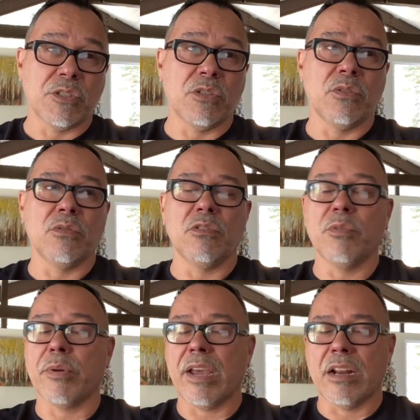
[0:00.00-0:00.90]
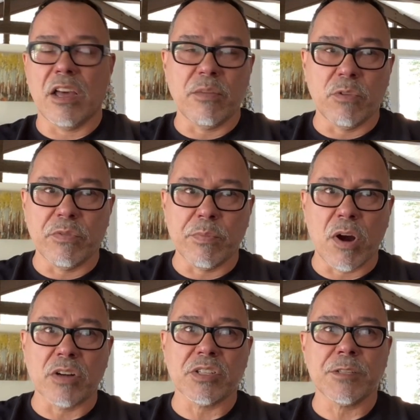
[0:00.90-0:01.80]
to lubricate other moving
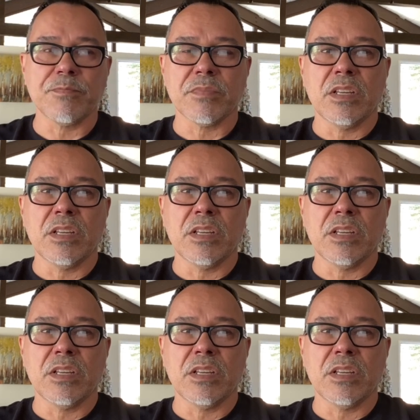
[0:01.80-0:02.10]
parts